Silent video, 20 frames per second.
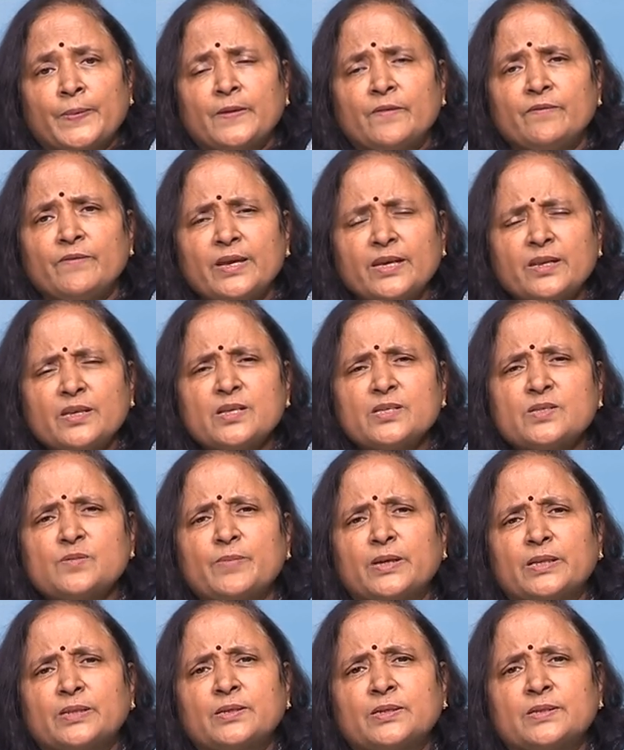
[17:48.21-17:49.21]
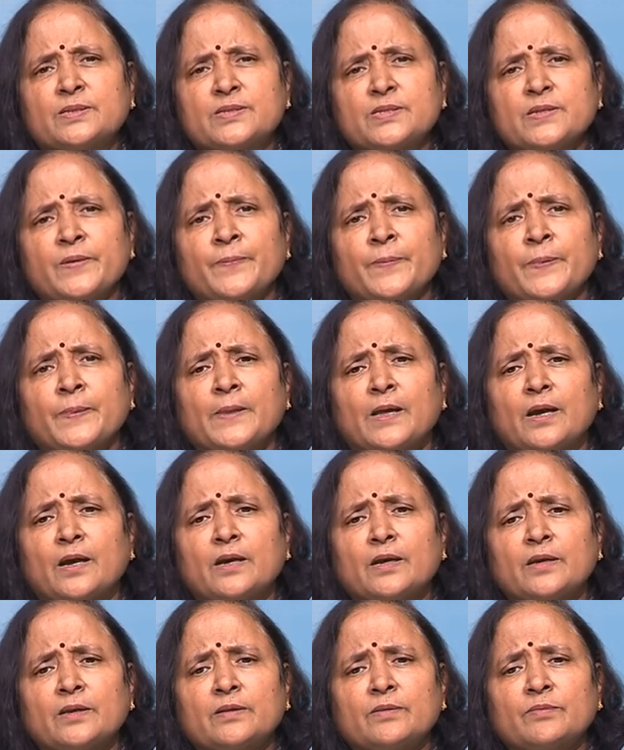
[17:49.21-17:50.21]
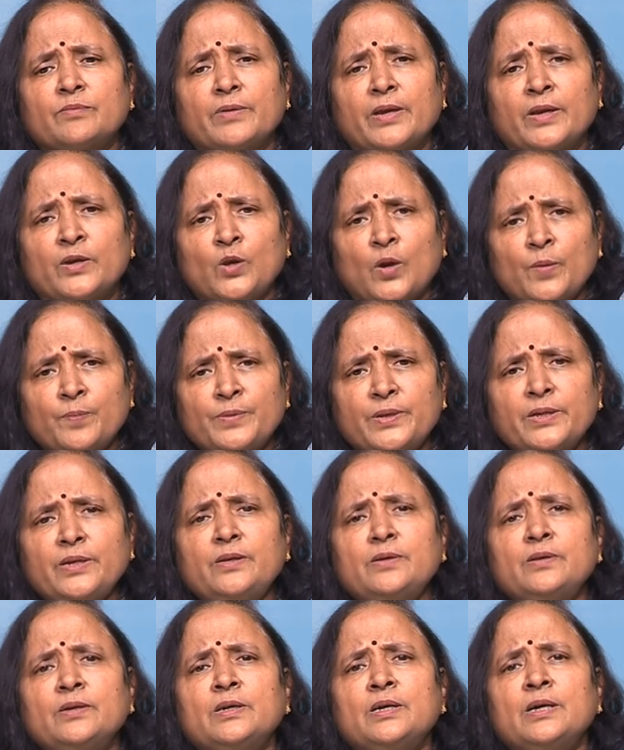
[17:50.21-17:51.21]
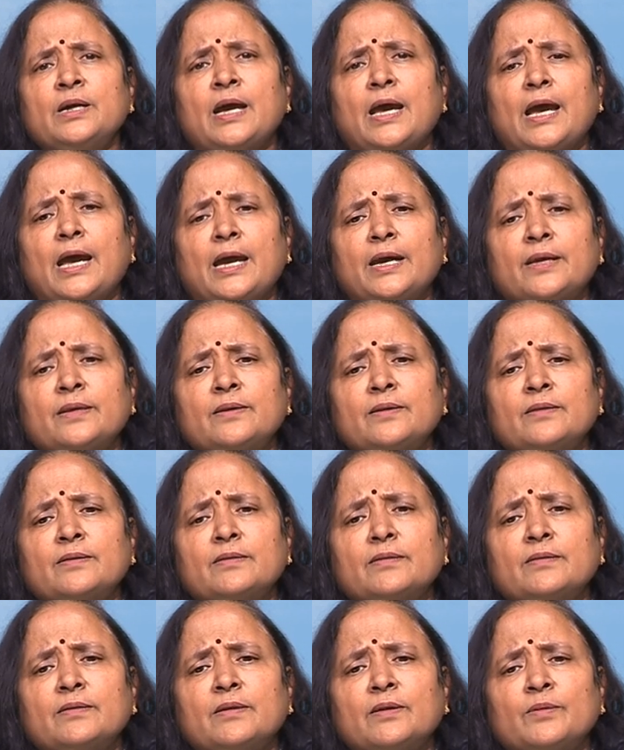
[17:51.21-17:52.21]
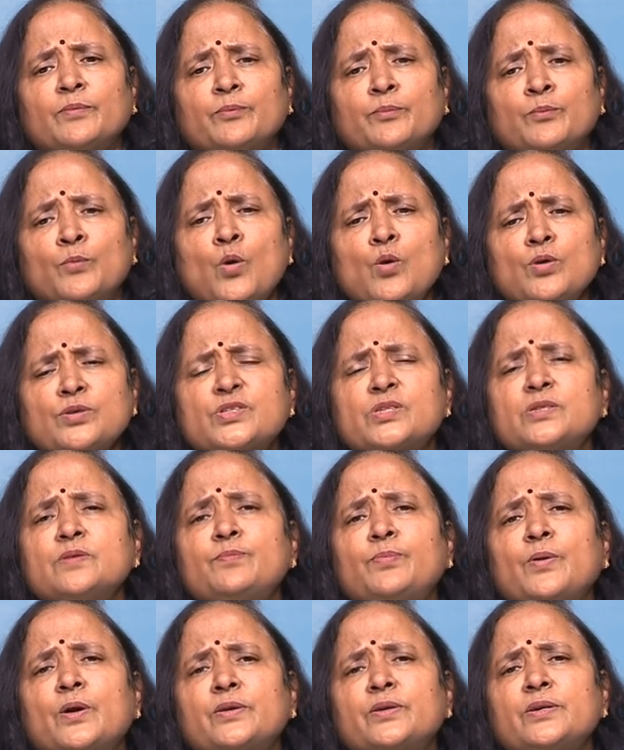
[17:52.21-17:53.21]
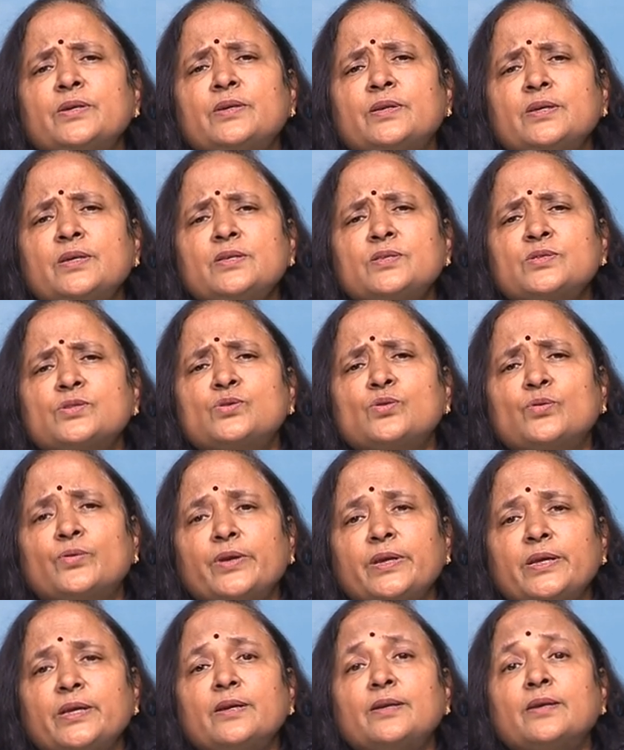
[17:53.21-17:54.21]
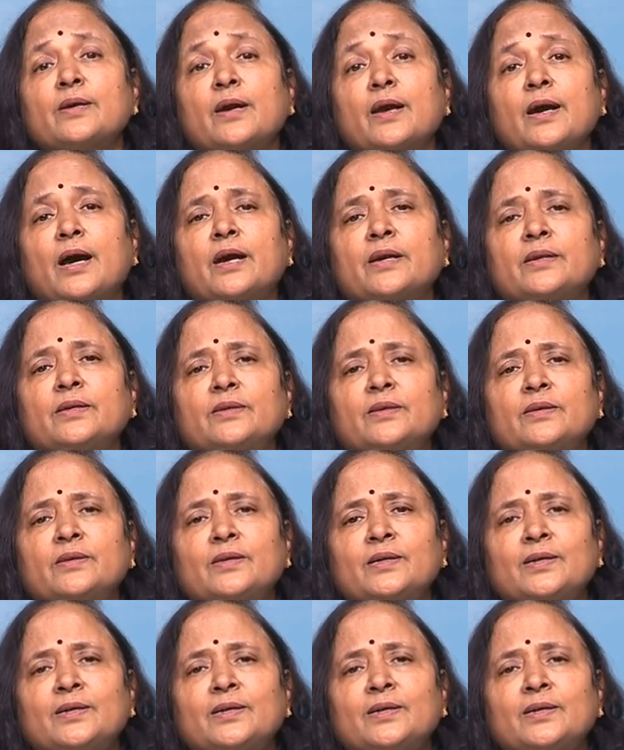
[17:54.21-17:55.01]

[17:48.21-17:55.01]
Various methods are adopted, and most important is to create a garden.